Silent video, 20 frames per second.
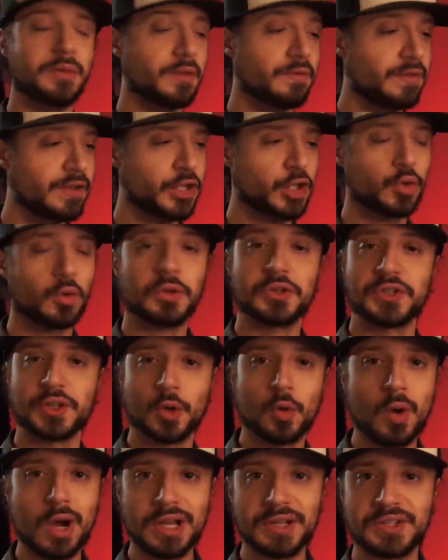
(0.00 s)
the visuals, the
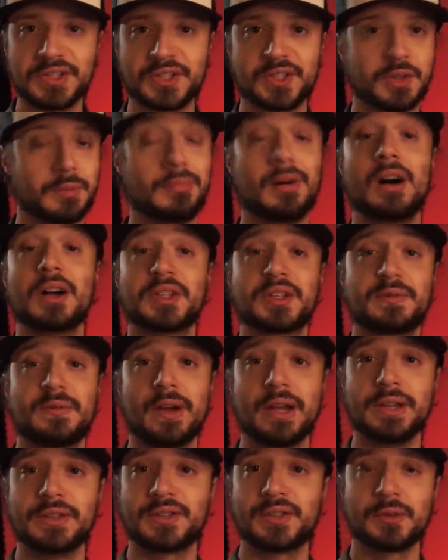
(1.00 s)
quests, the boss
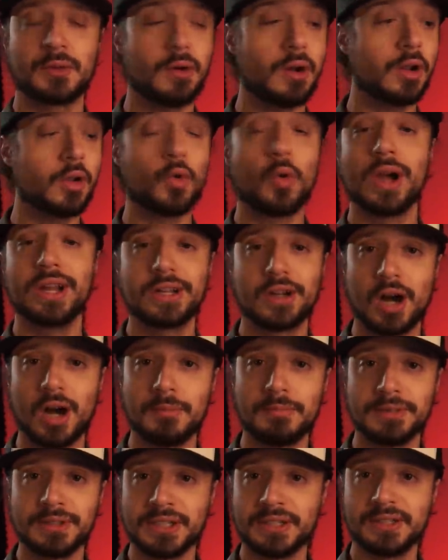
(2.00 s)
fights, they're all quite
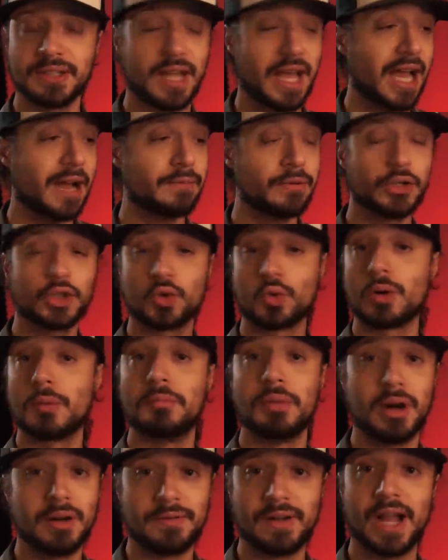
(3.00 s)
competent, average or
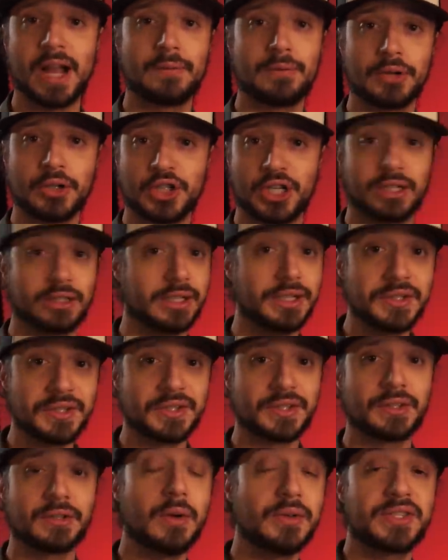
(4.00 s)
above average at
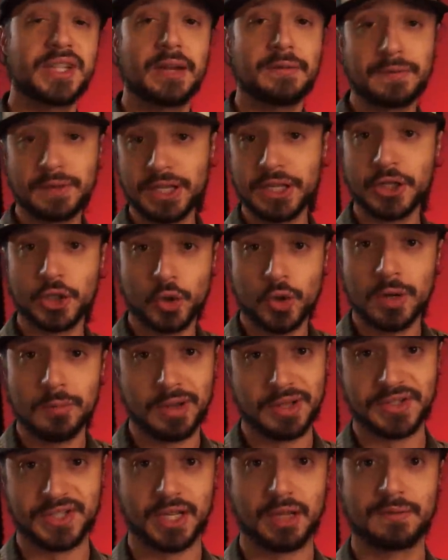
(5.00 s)
least. I was definitely enjoying
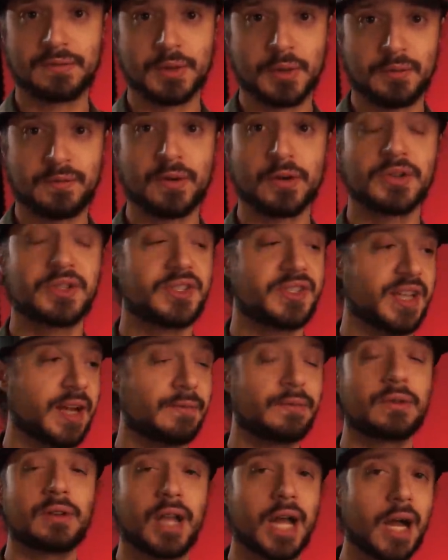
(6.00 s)
myself for the first
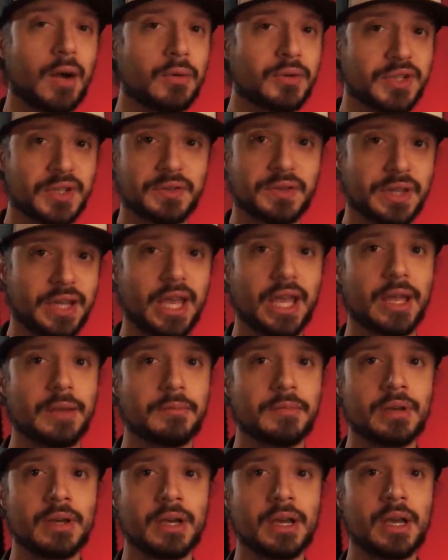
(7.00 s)
several hours of the
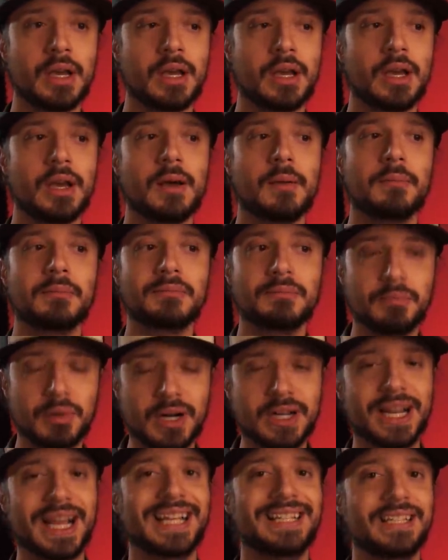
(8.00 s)
game,
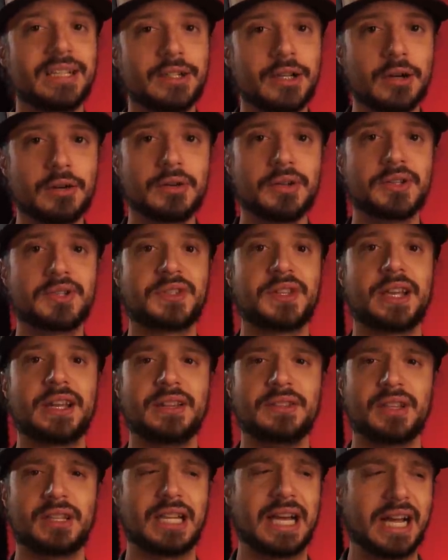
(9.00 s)
but I did notice that
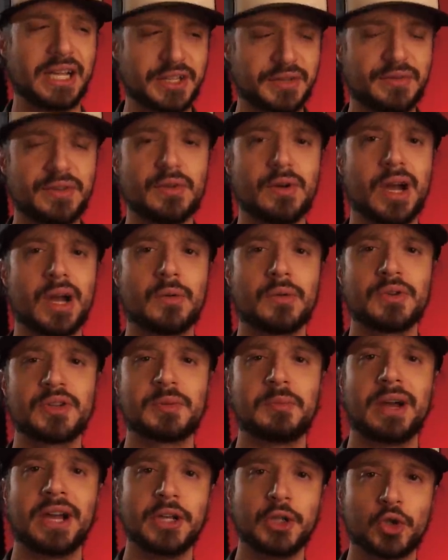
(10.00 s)
in the last few
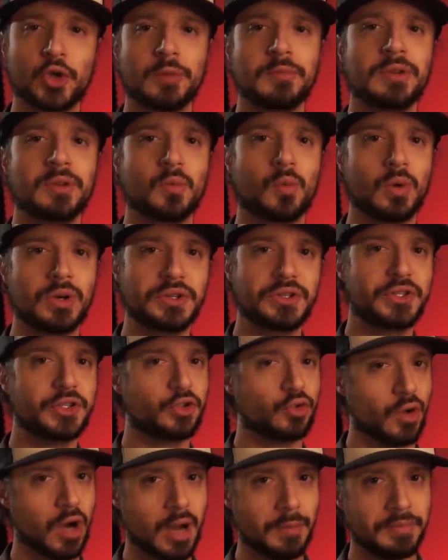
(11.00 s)
hours my enjoyment was
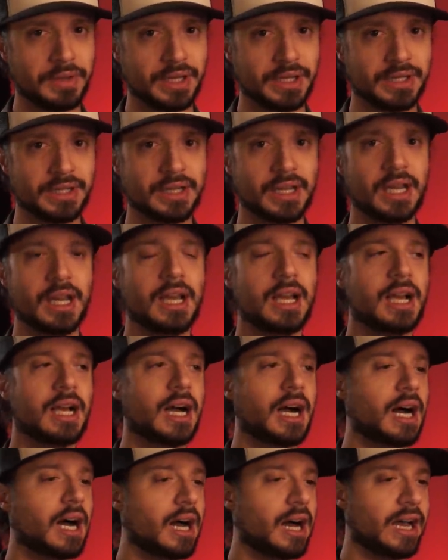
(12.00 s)
dropping
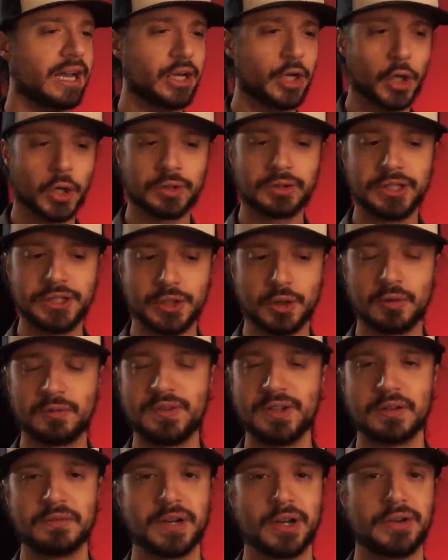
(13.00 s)
I currently don't
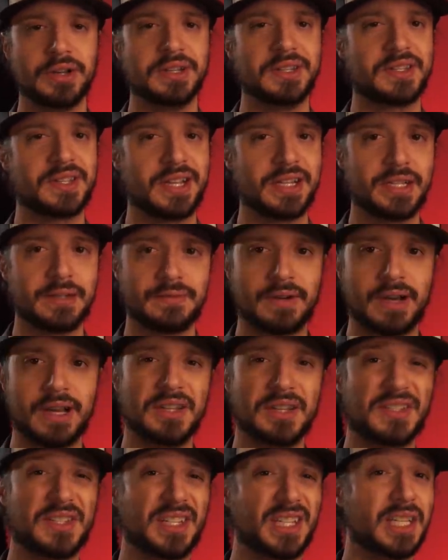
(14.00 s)
feel very
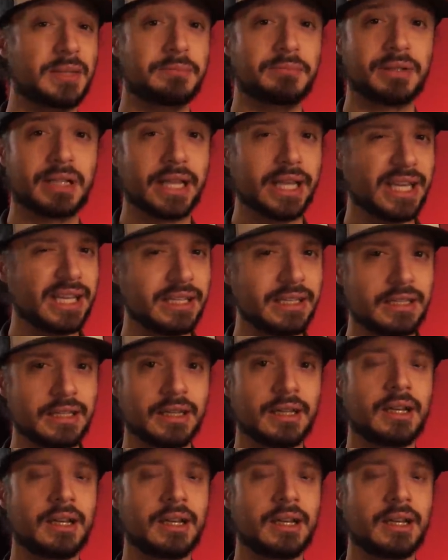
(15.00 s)
incentivized to keep playing.